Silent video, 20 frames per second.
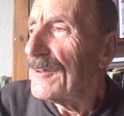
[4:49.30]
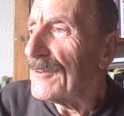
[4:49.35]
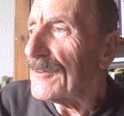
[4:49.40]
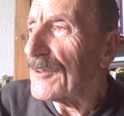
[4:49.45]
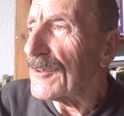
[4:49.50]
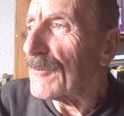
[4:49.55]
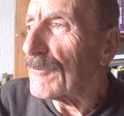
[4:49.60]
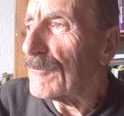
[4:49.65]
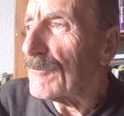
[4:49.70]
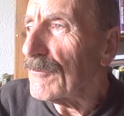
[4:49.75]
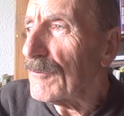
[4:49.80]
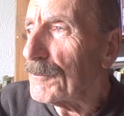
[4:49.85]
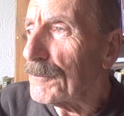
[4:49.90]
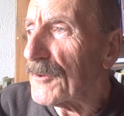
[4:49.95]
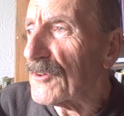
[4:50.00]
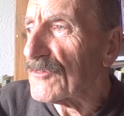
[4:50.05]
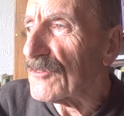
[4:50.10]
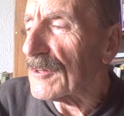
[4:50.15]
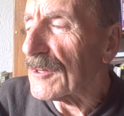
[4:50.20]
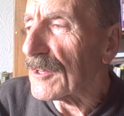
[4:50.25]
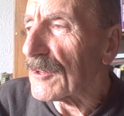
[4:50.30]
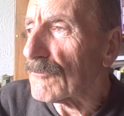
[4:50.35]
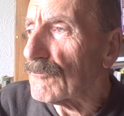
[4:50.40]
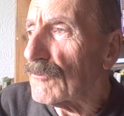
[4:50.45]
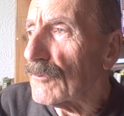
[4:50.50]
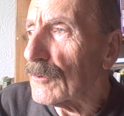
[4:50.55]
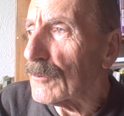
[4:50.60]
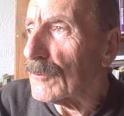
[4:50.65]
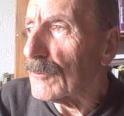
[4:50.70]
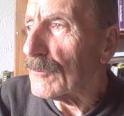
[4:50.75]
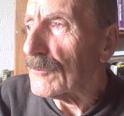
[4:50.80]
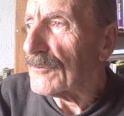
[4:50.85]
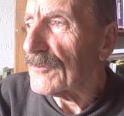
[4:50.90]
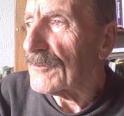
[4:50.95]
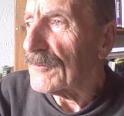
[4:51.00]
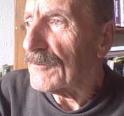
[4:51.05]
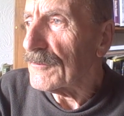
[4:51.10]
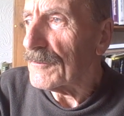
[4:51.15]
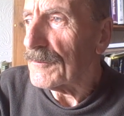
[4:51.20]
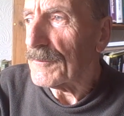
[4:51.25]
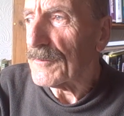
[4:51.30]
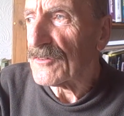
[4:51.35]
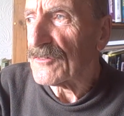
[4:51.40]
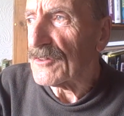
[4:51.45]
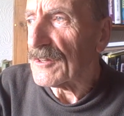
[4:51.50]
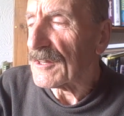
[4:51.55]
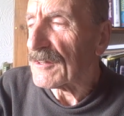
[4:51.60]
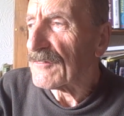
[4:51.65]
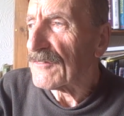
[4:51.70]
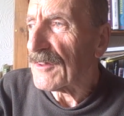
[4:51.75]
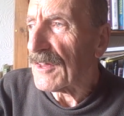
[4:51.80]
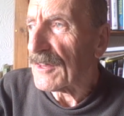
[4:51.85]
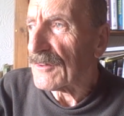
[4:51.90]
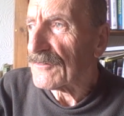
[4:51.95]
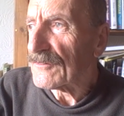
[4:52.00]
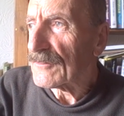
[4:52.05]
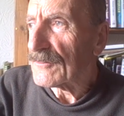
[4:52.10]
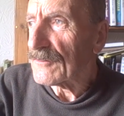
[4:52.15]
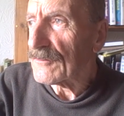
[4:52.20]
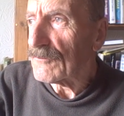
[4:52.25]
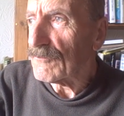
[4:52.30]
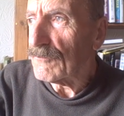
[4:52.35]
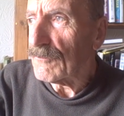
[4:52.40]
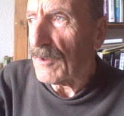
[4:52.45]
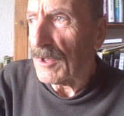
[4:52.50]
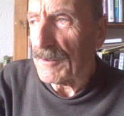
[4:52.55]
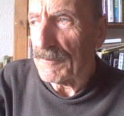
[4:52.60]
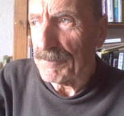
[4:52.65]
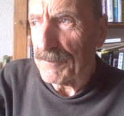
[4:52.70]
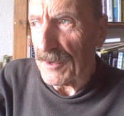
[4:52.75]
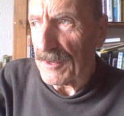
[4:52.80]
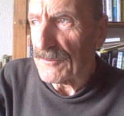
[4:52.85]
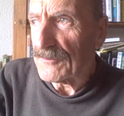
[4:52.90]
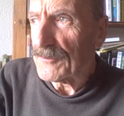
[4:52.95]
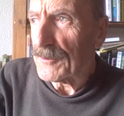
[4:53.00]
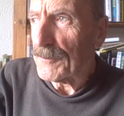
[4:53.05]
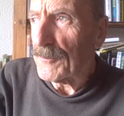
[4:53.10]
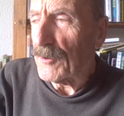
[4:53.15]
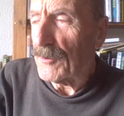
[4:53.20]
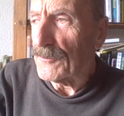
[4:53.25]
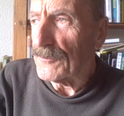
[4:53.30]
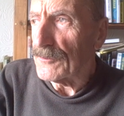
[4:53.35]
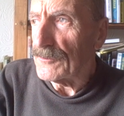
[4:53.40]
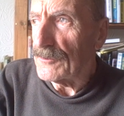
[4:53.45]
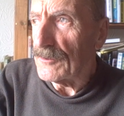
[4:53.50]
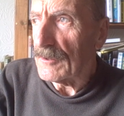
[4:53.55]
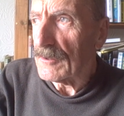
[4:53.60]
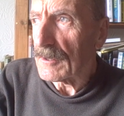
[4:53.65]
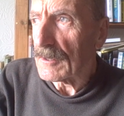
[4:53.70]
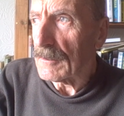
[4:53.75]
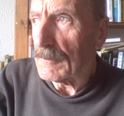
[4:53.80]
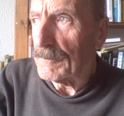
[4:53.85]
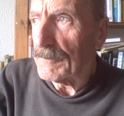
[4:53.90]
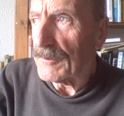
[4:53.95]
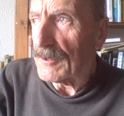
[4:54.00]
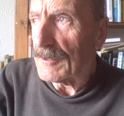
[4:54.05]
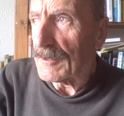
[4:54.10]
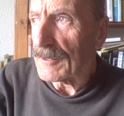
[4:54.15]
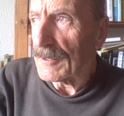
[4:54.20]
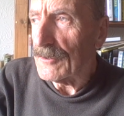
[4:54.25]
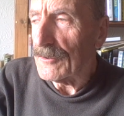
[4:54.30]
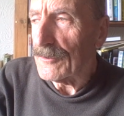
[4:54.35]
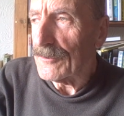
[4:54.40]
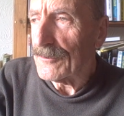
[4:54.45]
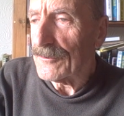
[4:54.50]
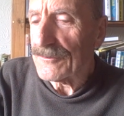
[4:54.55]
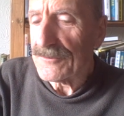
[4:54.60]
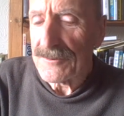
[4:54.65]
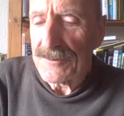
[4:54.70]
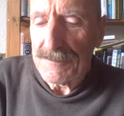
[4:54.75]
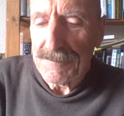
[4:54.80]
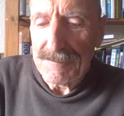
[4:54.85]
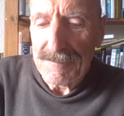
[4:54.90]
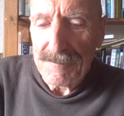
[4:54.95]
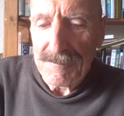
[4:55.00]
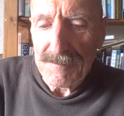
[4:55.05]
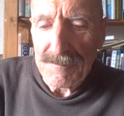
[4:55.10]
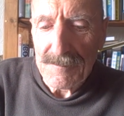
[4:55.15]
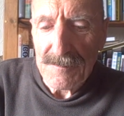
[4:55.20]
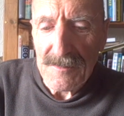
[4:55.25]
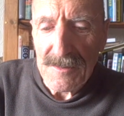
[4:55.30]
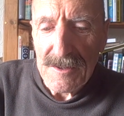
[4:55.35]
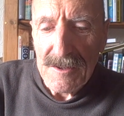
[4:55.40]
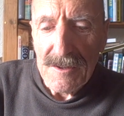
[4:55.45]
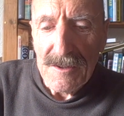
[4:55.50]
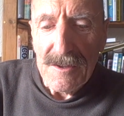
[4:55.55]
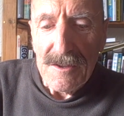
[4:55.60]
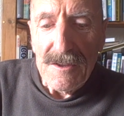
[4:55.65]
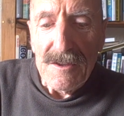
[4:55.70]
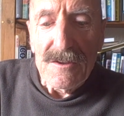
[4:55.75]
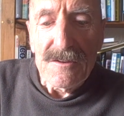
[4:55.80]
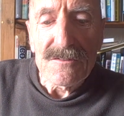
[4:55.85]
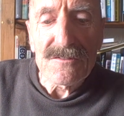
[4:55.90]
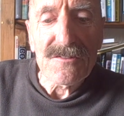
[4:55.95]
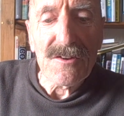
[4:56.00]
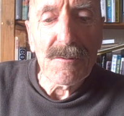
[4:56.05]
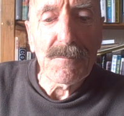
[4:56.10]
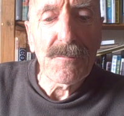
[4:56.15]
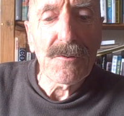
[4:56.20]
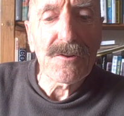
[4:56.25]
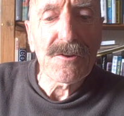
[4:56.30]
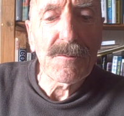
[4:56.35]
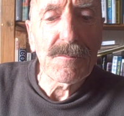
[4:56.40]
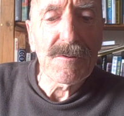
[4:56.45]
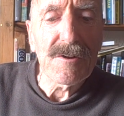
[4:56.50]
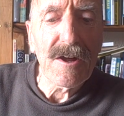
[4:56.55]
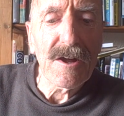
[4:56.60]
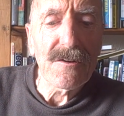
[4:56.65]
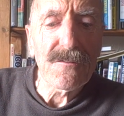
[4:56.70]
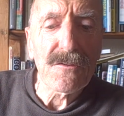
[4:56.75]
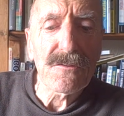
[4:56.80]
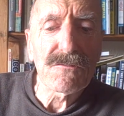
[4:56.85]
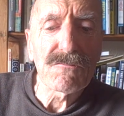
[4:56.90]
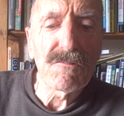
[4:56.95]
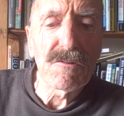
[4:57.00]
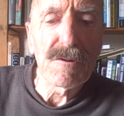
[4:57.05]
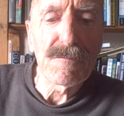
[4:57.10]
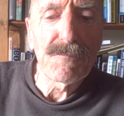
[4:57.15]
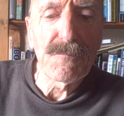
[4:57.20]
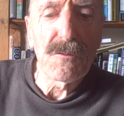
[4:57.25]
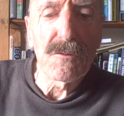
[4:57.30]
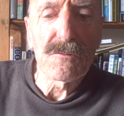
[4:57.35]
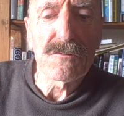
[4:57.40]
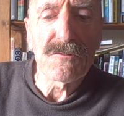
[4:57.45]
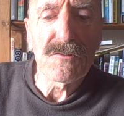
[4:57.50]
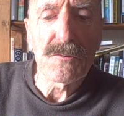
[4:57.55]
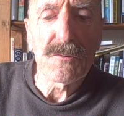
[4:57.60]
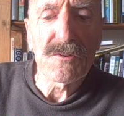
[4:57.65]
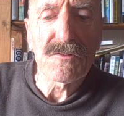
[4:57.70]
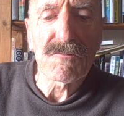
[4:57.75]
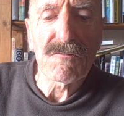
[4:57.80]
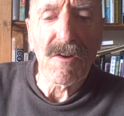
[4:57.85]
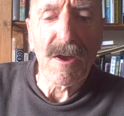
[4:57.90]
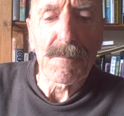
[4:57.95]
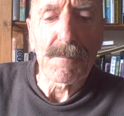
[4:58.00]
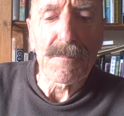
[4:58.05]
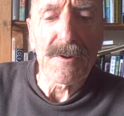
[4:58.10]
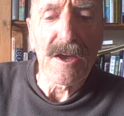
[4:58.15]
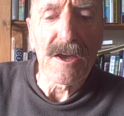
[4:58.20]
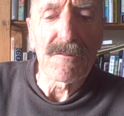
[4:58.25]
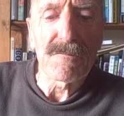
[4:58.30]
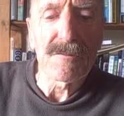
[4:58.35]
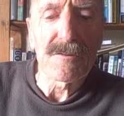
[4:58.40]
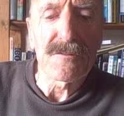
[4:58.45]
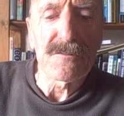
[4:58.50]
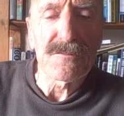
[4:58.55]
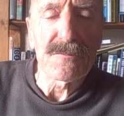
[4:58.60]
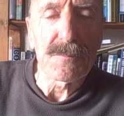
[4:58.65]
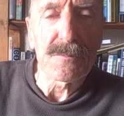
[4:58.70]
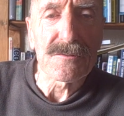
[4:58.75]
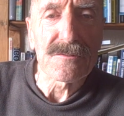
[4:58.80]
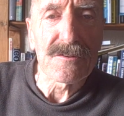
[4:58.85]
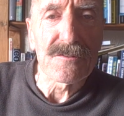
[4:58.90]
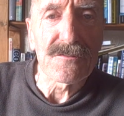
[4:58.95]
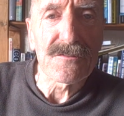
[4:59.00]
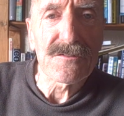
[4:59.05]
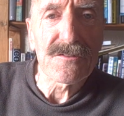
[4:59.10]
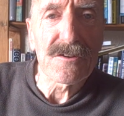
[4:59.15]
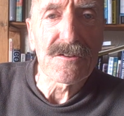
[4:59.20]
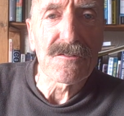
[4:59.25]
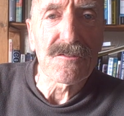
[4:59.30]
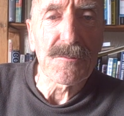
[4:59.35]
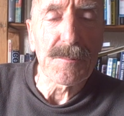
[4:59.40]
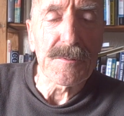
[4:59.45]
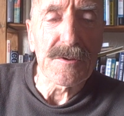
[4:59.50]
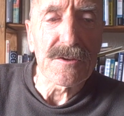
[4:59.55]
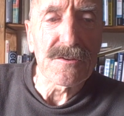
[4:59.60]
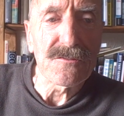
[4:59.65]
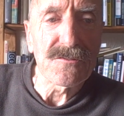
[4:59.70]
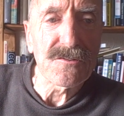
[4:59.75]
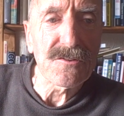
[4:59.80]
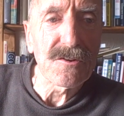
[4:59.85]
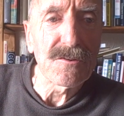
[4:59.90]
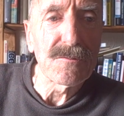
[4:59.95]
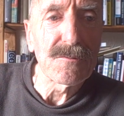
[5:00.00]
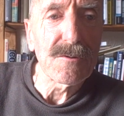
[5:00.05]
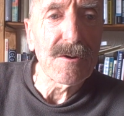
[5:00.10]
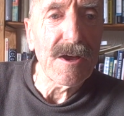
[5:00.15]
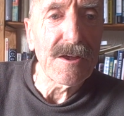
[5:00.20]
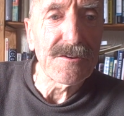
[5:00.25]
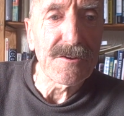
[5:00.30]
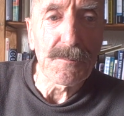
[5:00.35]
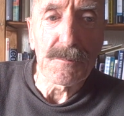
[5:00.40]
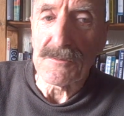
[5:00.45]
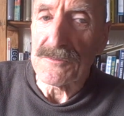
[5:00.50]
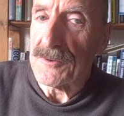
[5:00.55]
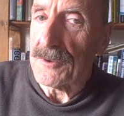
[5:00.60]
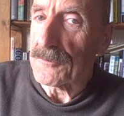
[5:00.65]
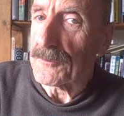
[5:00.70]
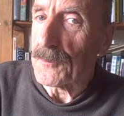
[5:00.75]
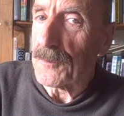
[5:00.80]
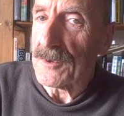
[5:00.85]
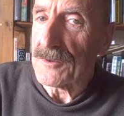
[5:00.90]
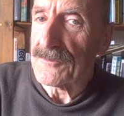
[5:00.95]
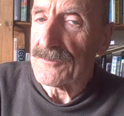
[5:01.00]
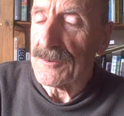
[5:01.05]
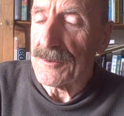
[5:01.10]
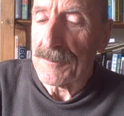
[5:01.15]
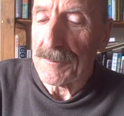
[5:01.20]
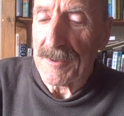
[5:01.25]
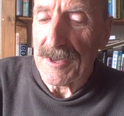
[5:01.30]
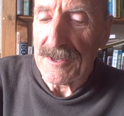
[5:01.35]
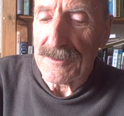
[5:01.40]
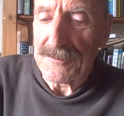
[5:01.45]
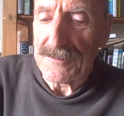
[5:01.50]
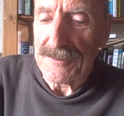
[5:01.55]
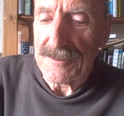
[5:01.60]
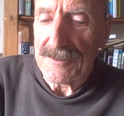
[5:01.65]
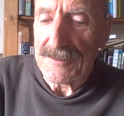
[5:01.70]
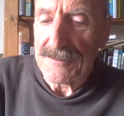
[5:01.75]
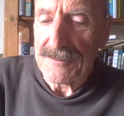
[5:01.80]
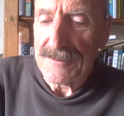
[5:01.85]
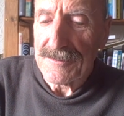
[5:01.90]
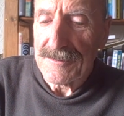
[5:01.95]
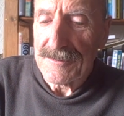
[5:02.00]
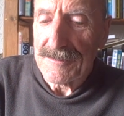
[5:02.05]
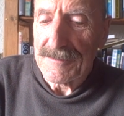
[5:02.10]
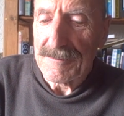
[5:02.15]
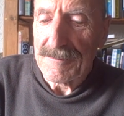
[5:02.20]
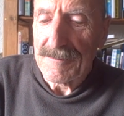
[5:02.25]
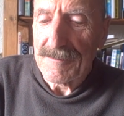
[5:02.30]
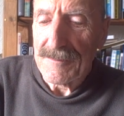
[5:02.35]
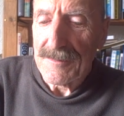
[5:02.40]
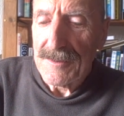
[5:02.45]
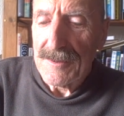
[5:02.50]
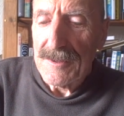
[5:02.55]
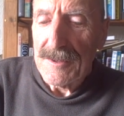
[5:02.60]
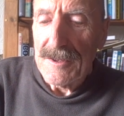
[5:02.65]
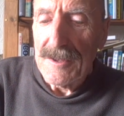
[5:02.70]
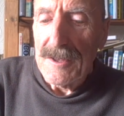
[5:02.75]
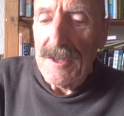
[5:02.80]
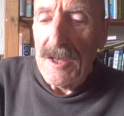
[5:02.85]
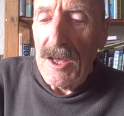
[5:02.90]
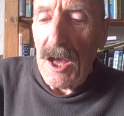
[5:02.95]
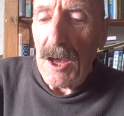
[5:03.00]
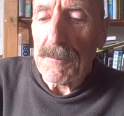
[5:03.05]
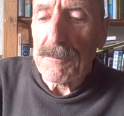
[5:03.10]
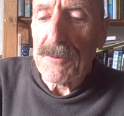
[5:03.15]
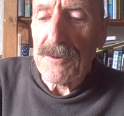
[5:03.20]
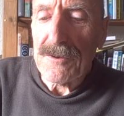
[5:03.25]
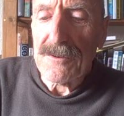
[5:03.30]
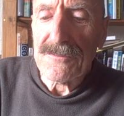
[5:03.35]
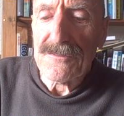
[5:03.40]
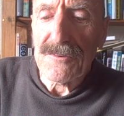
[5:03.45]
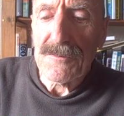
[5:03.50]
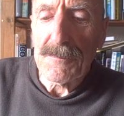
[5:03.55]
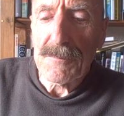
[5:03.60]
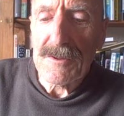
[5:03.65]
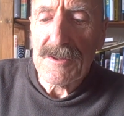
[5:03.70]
the Mischling rules, Mischling test based upon the Nuremberg laws. Somebody with either three or four Jewish grandparents was considered to be a Jew, and there was no question about it. A person